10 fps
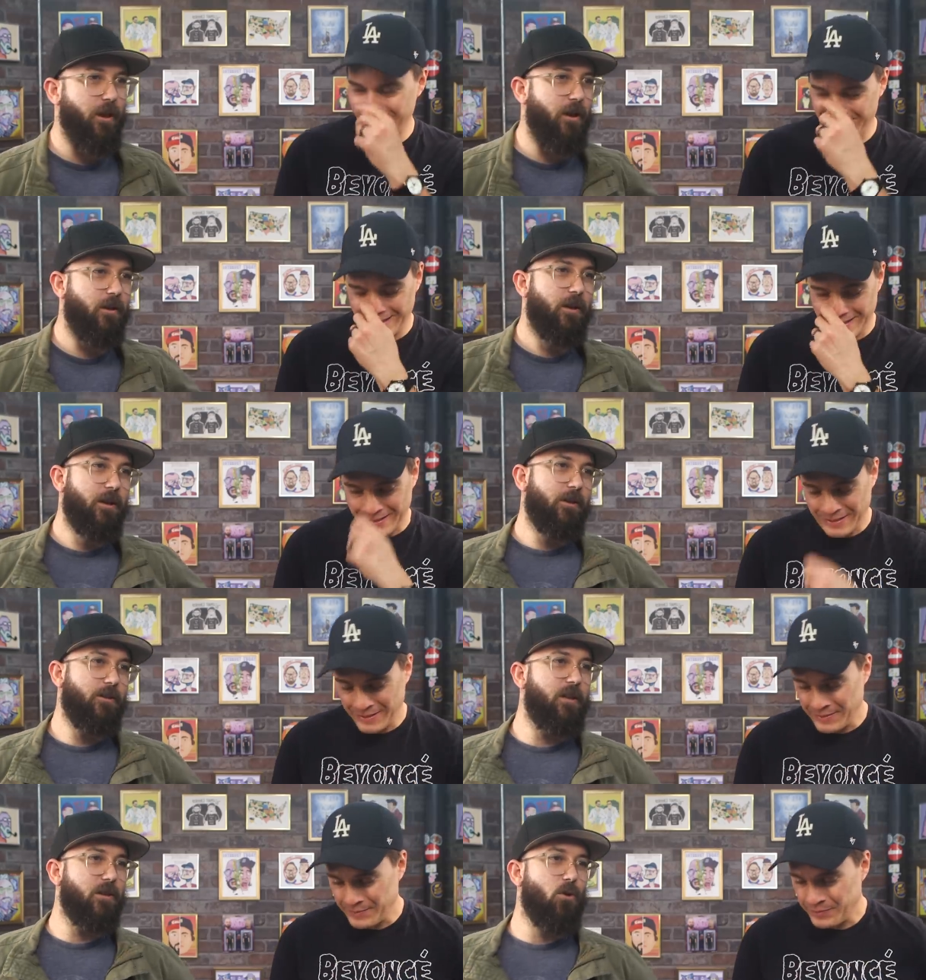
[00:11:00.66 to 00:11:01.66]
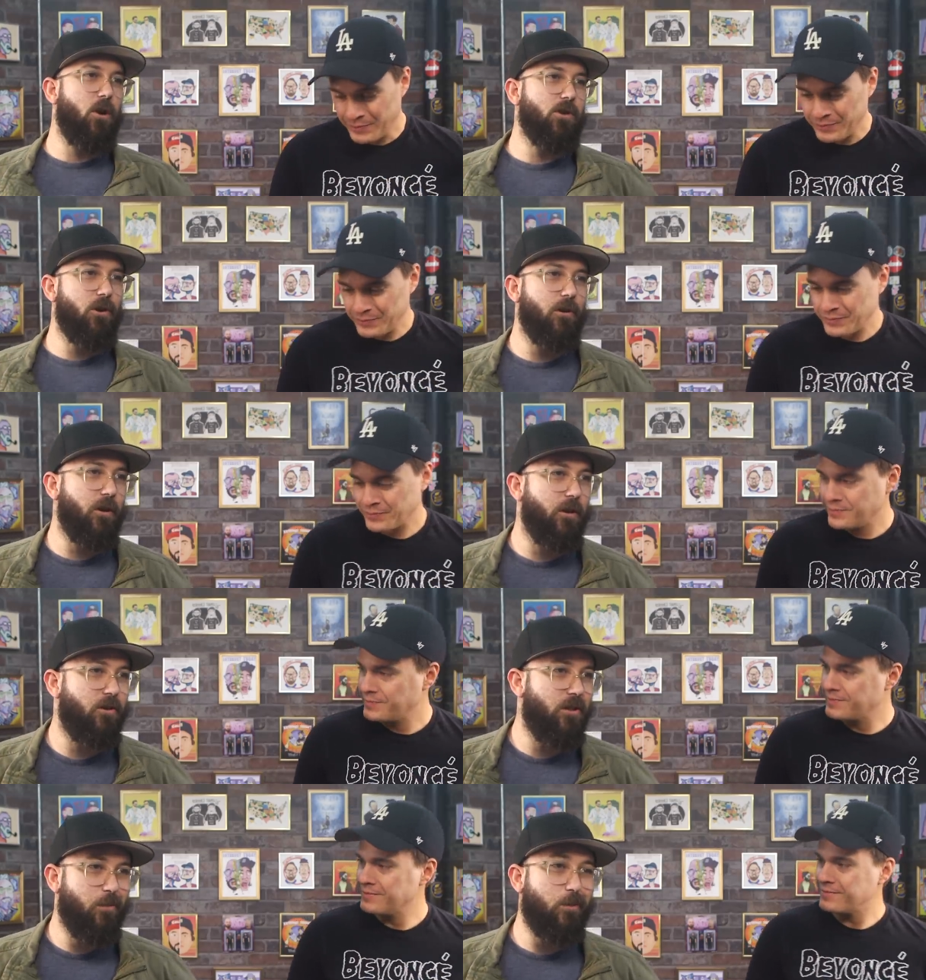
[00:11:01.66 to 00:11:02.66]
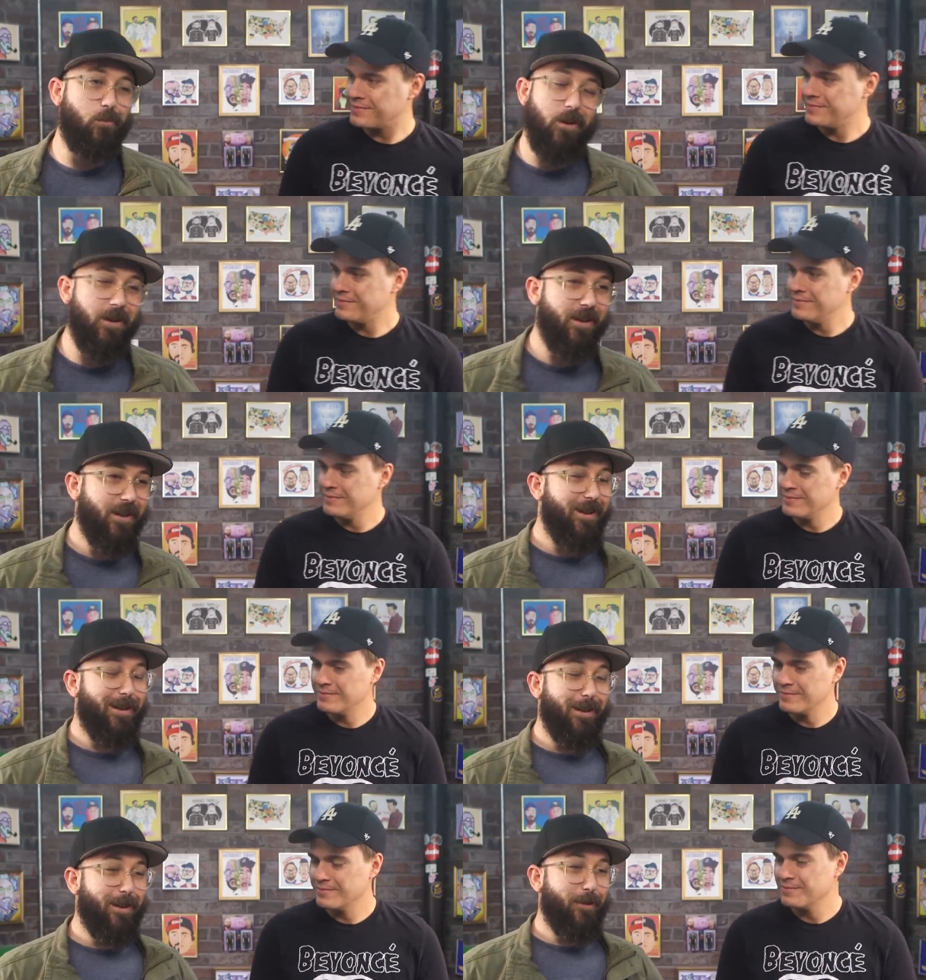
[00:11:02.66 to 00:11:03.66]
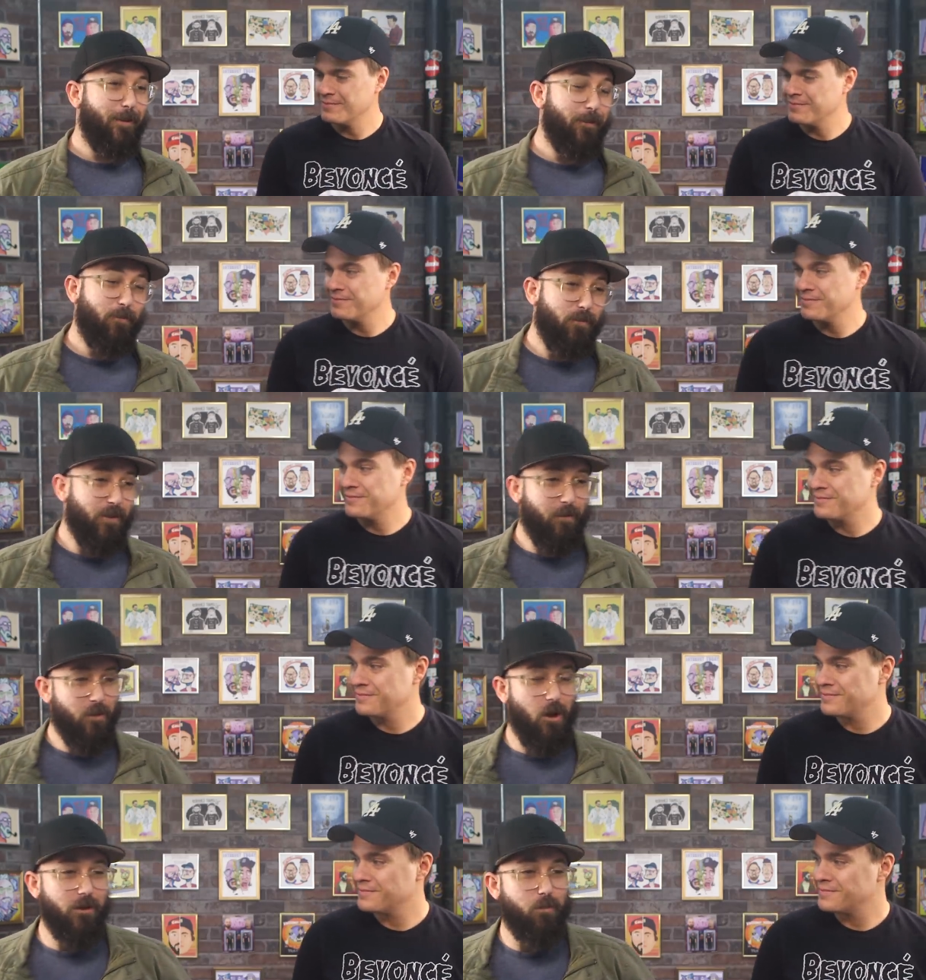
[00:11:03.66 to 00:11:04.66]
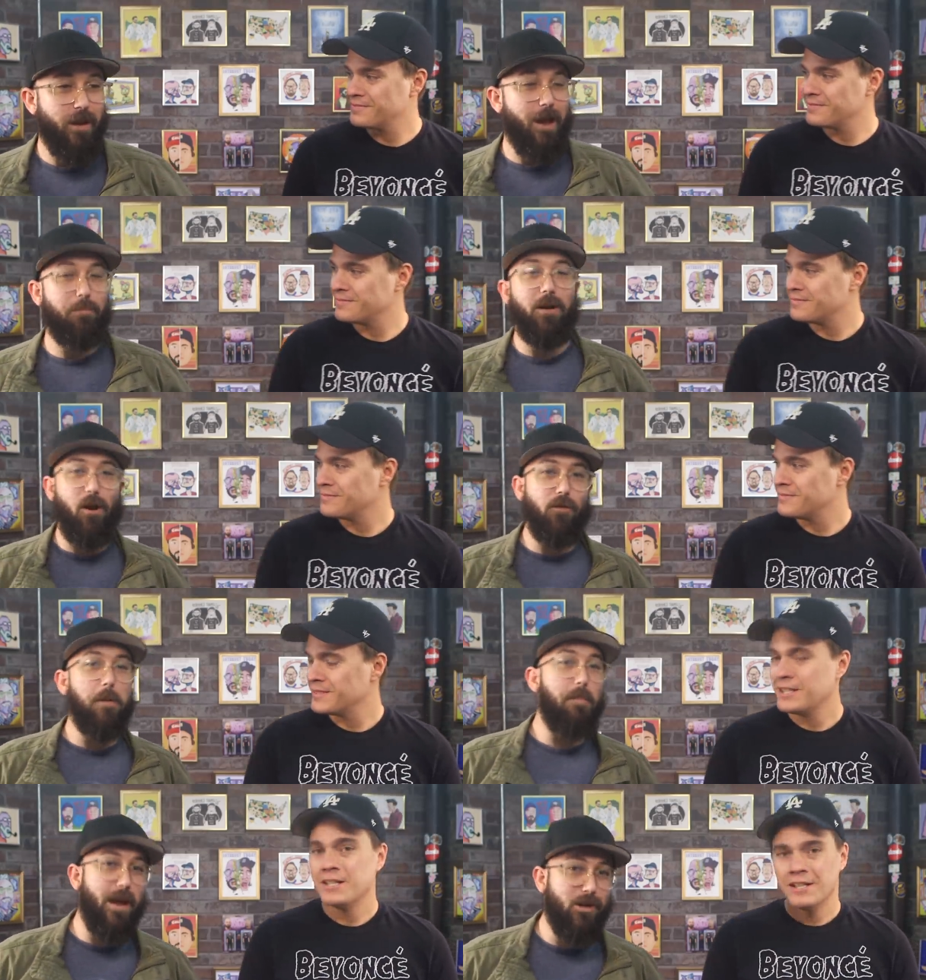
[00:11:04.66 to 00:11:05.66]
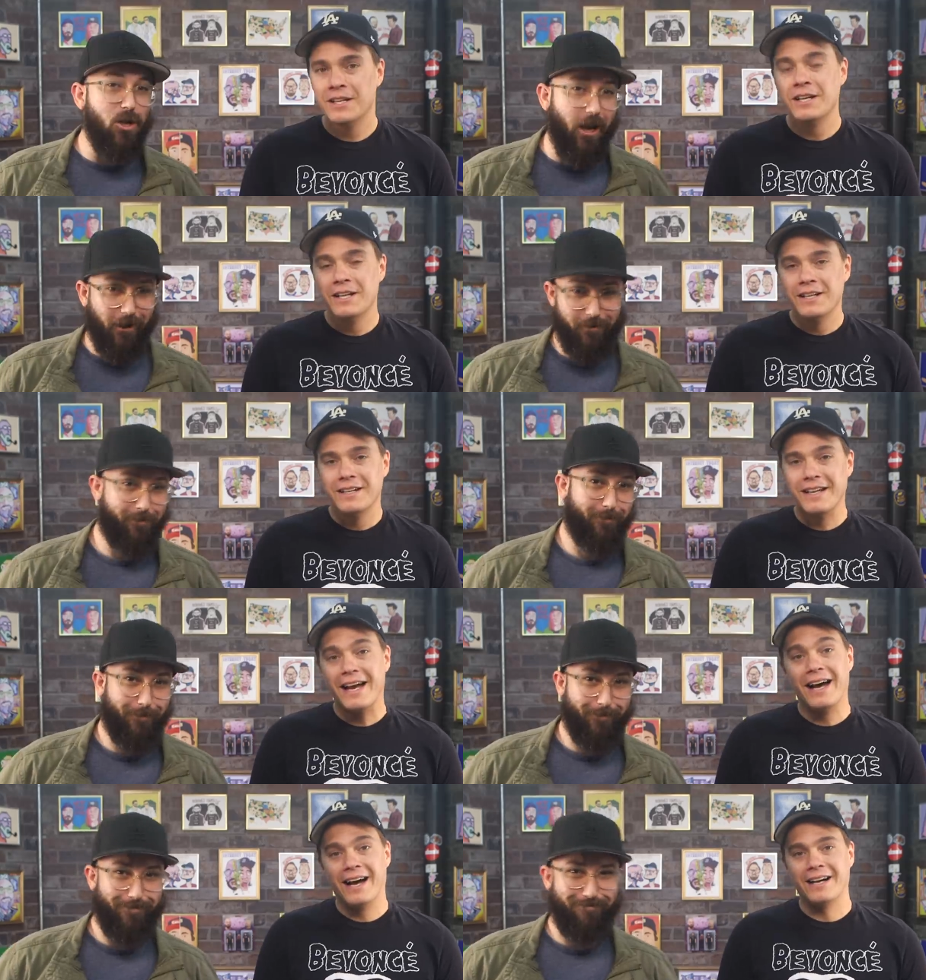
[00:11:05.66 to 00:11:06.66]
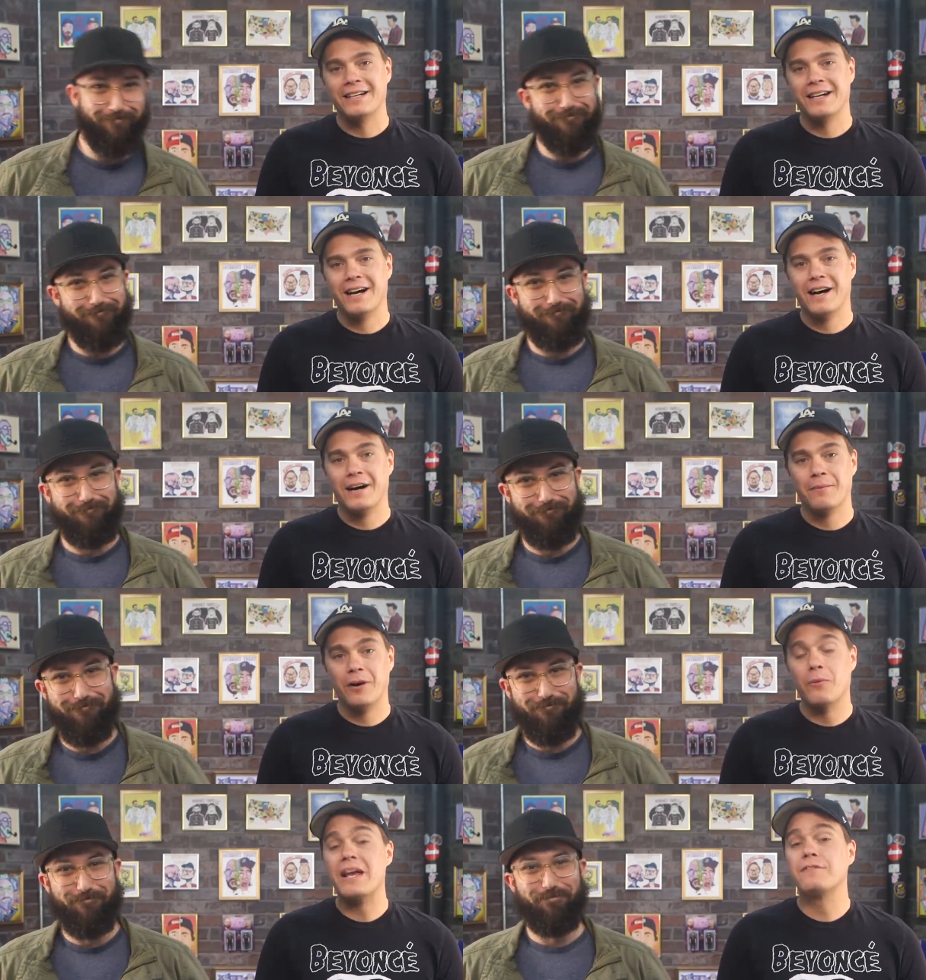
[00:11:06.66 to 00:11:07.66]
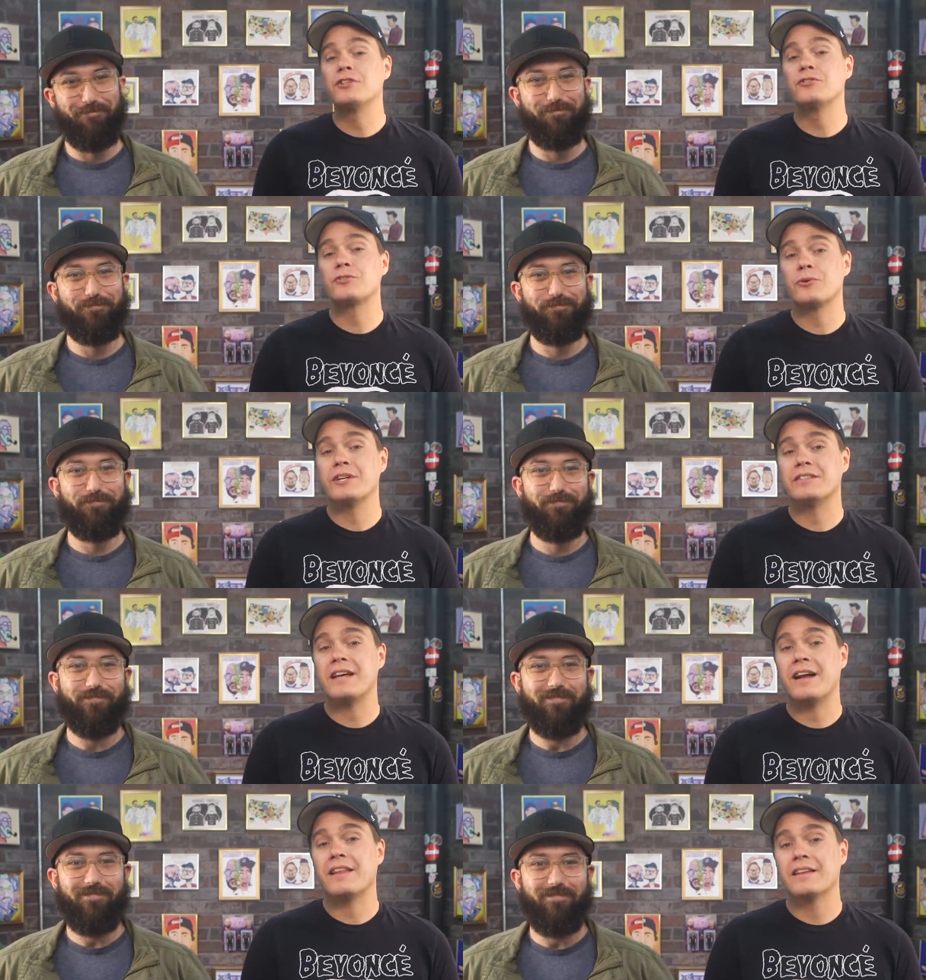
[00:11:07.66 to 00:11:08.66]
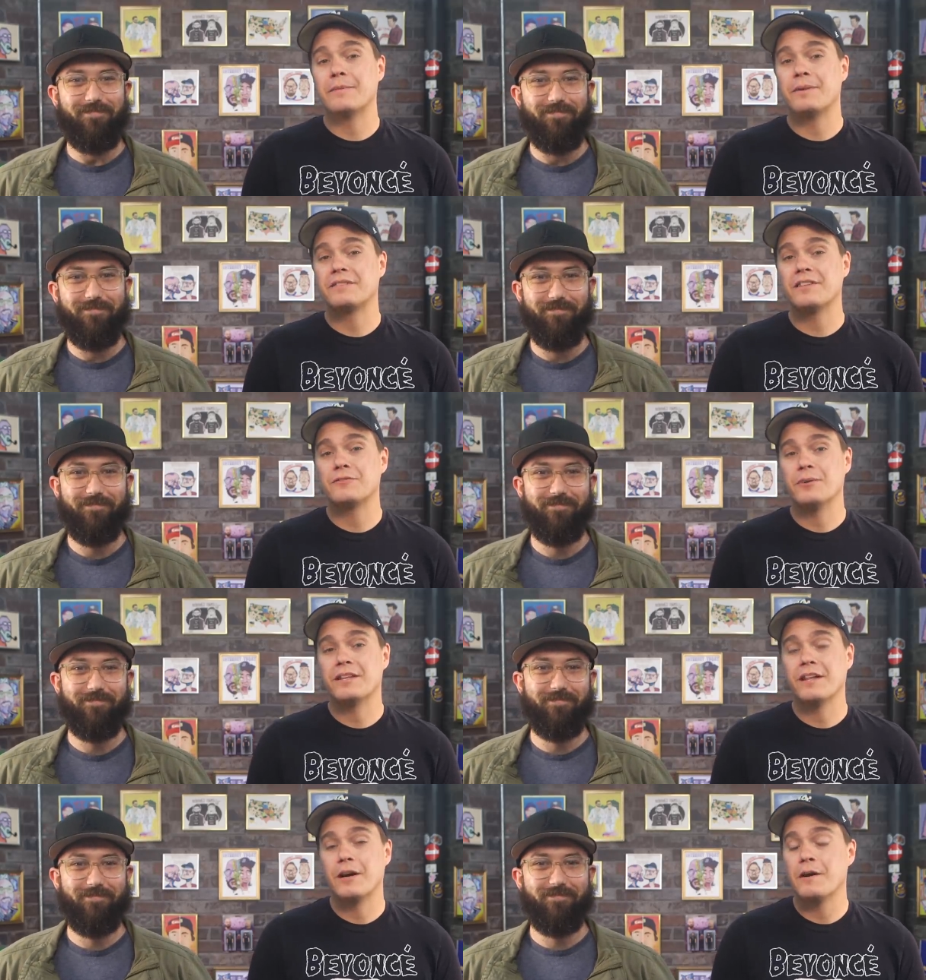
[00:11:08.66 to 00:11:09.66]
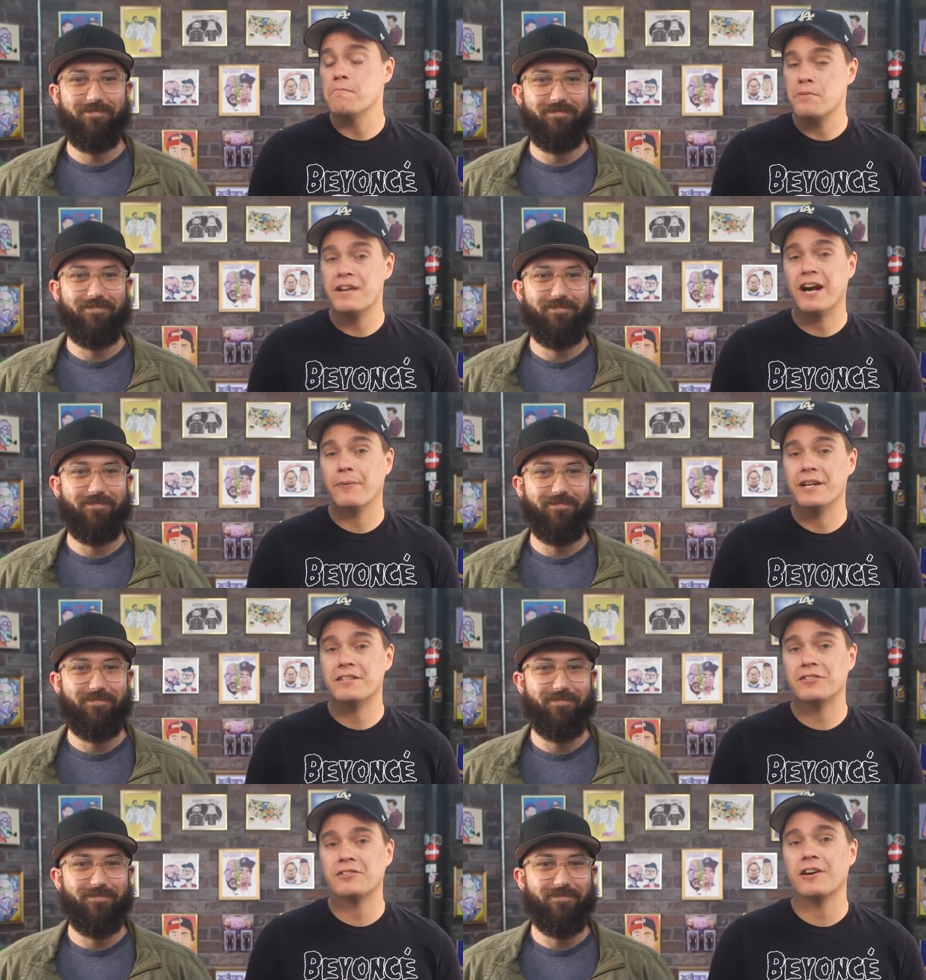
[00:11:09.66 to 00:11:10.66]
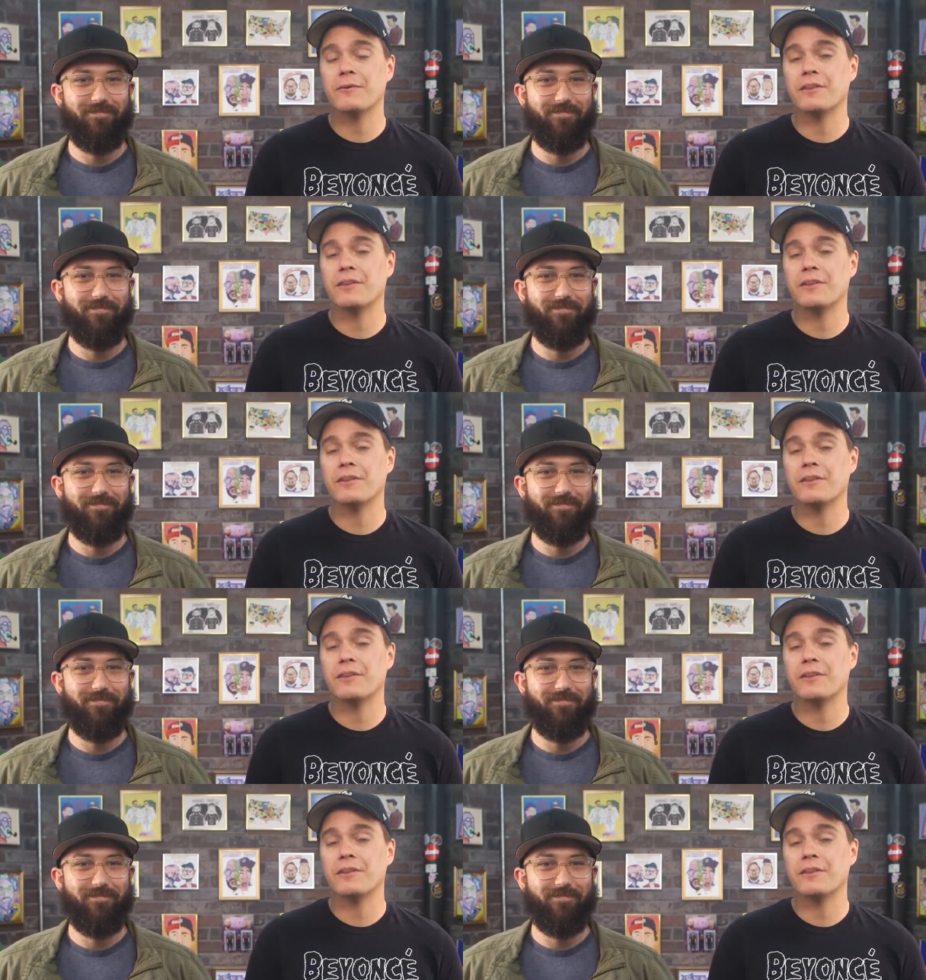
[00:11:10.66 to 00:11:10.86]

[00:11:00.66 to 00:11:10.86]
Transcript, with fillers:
Speaker 1: a lot of dick torture. Uh, seems to be seems to also be happening over in Beijing.
Speaker 2: Yeah. Um, well, we have two stories out of the Olympics this week that are pretty outrageous, starting